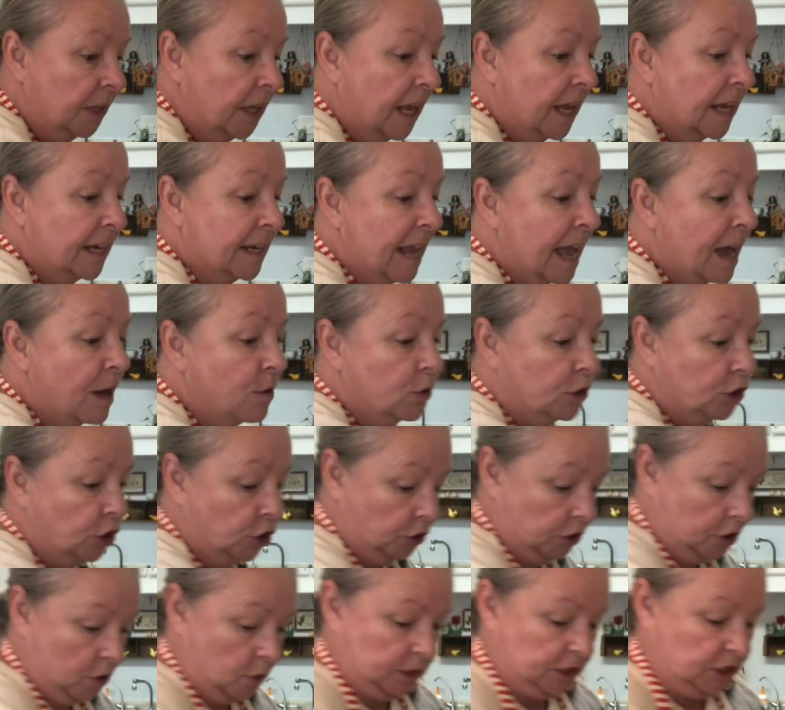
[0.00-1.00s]
And now what
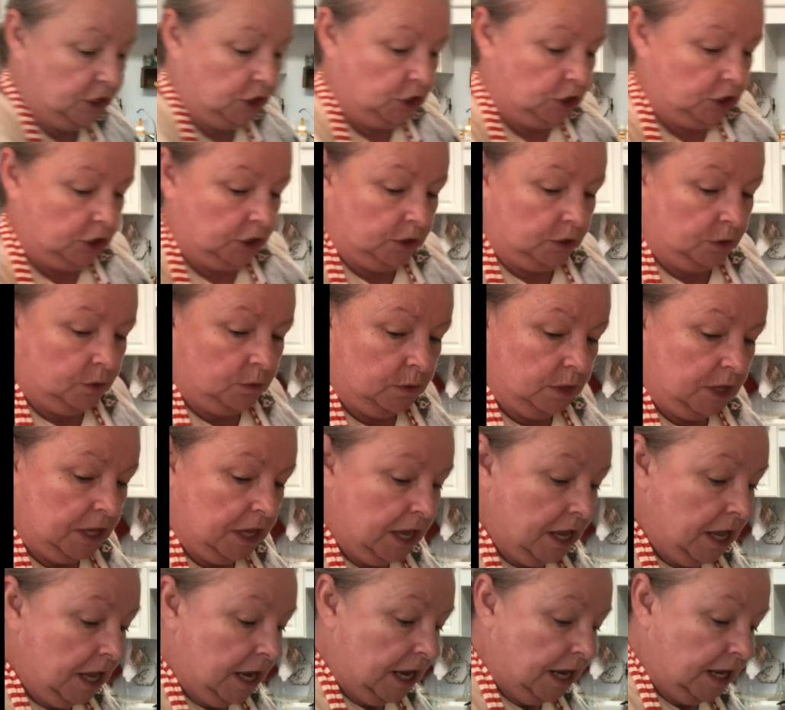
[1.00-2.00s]
you're going to do
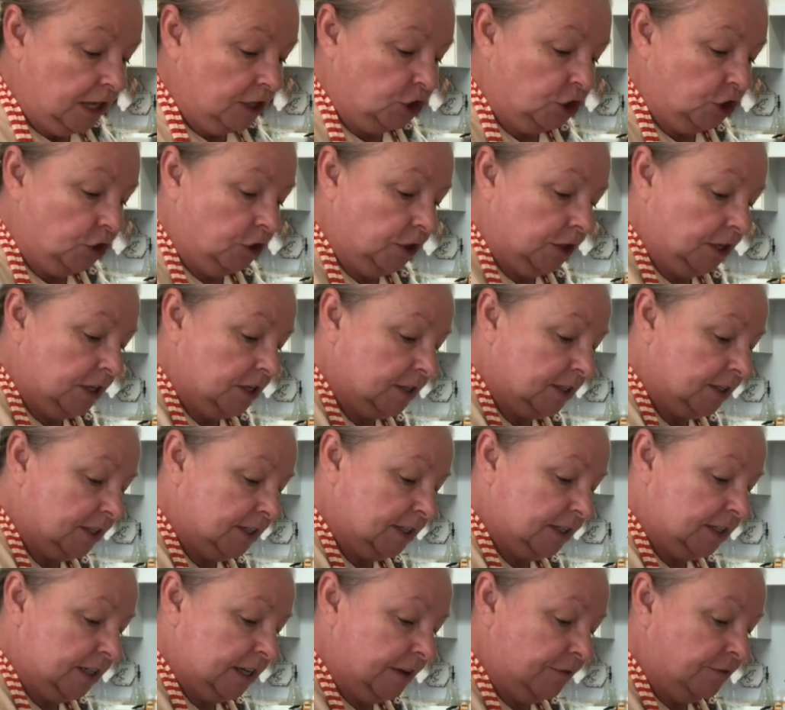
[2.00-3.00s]
is you're going to
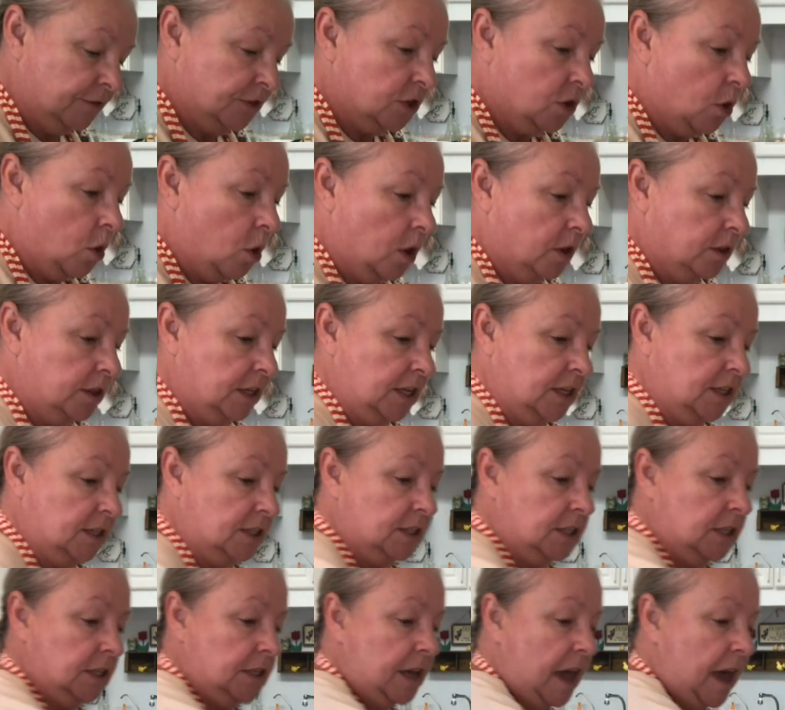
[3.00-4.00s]
sift all these
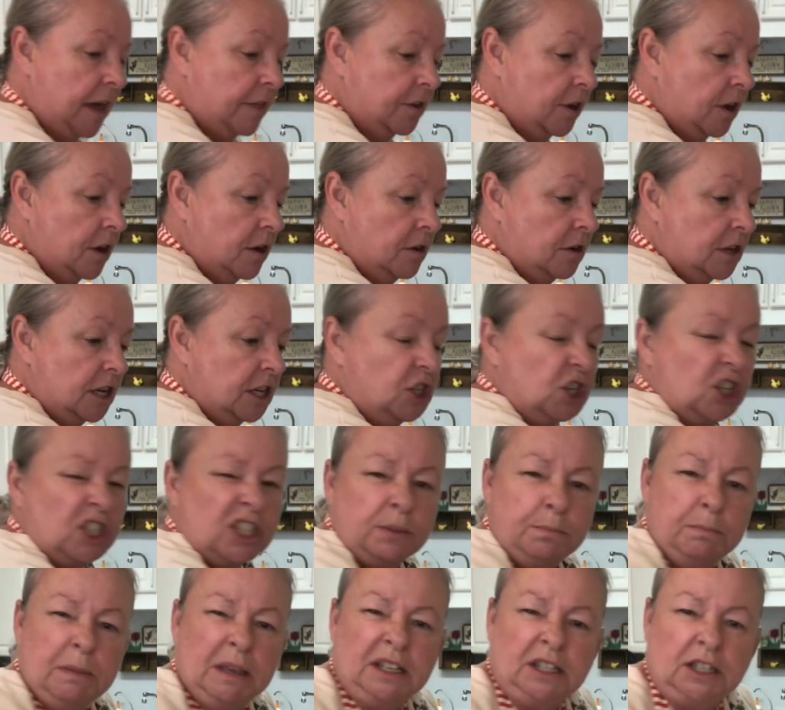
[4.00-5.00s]
together and
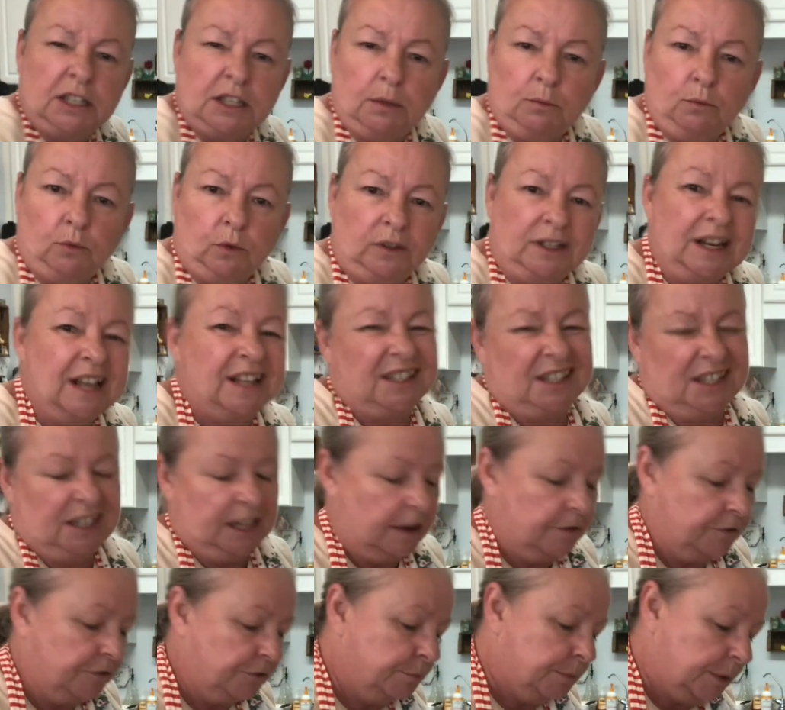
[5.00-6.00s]
just mix them, not
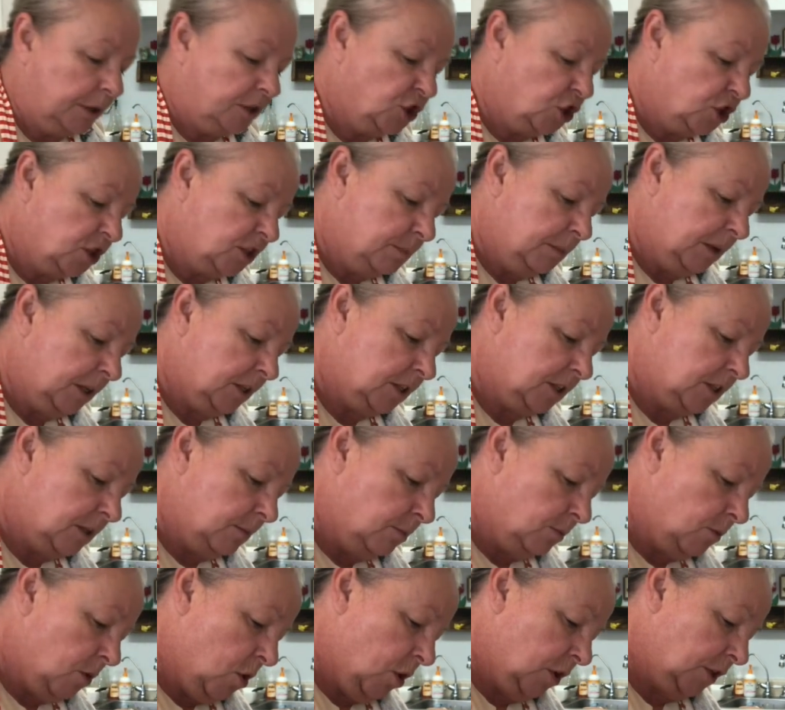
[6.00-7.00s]
sift, but just mix
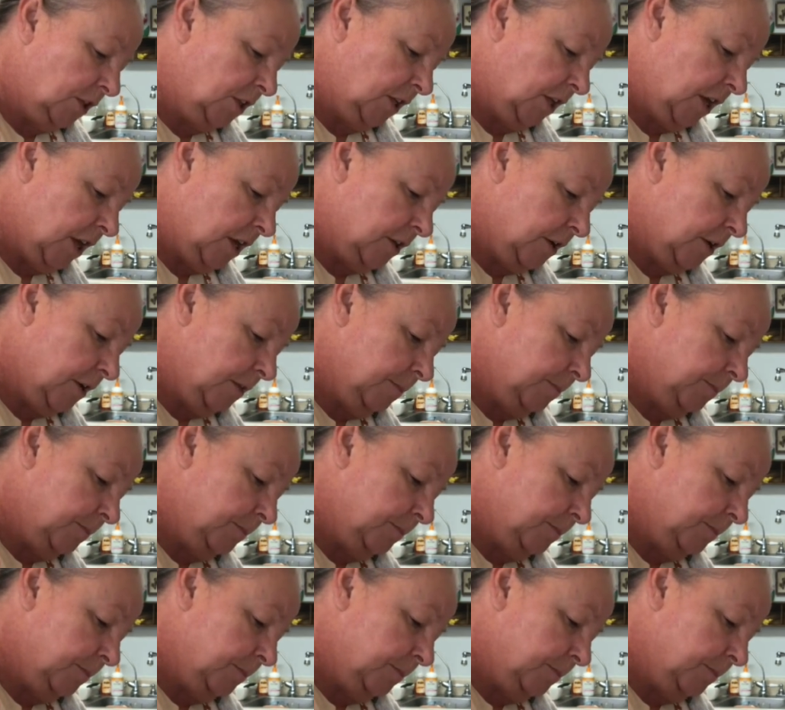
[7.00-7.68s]
them all together.